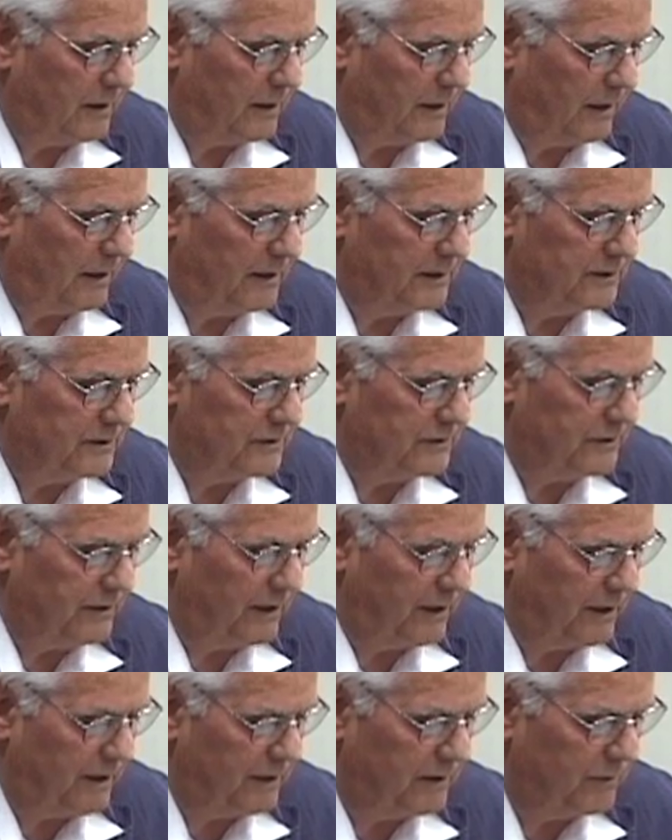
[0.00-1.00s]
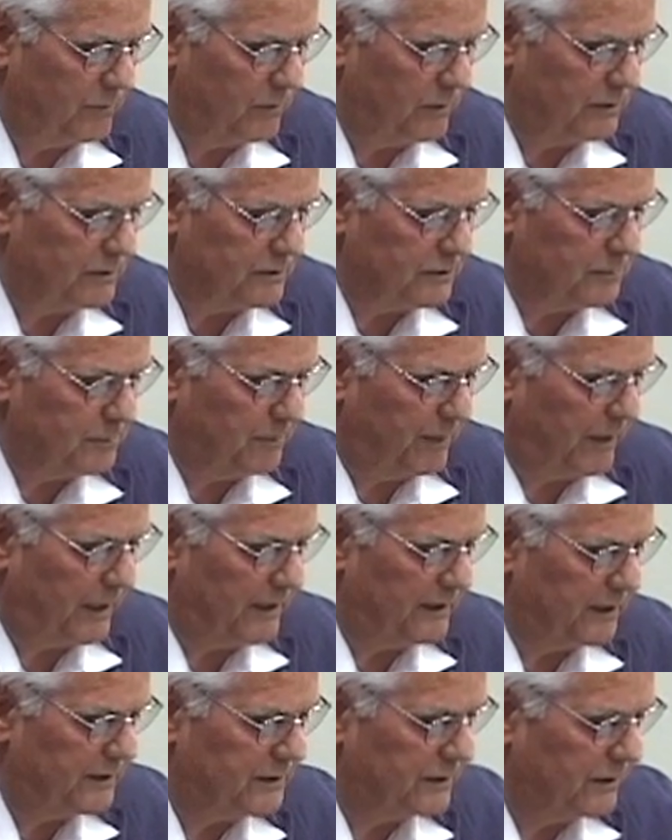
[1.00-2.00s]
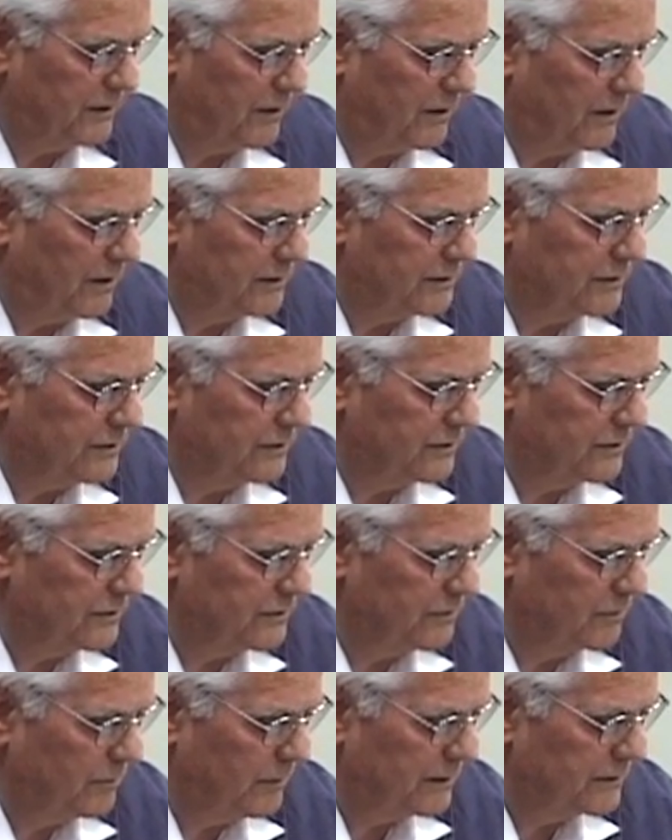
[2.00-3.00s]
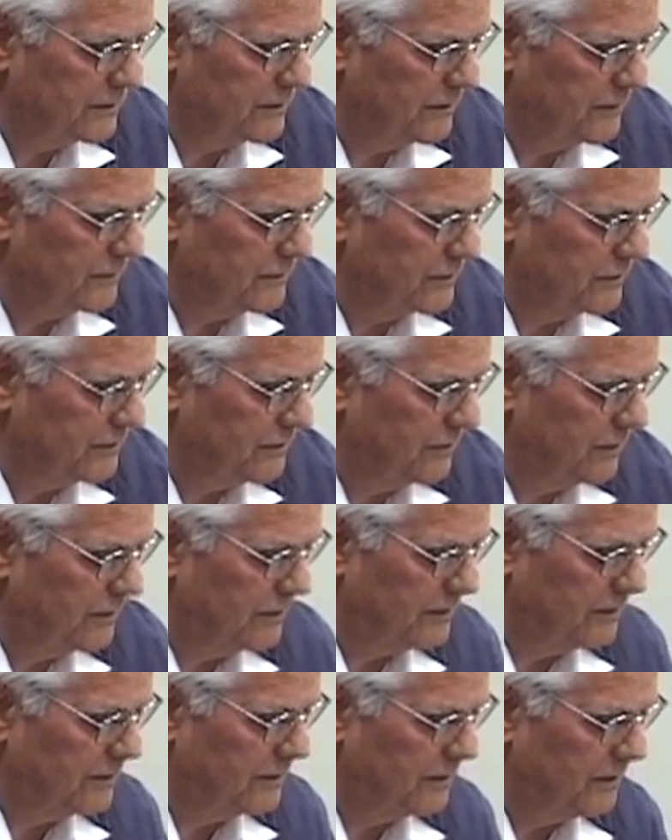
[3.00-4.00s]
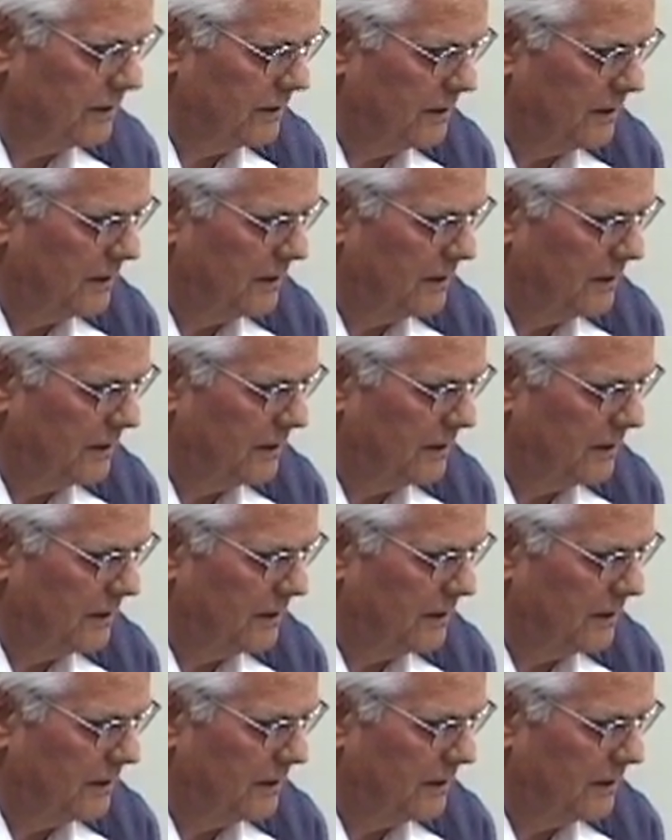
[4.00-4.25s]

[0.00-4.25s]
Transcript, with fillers: I stand where Spanish archers must have stood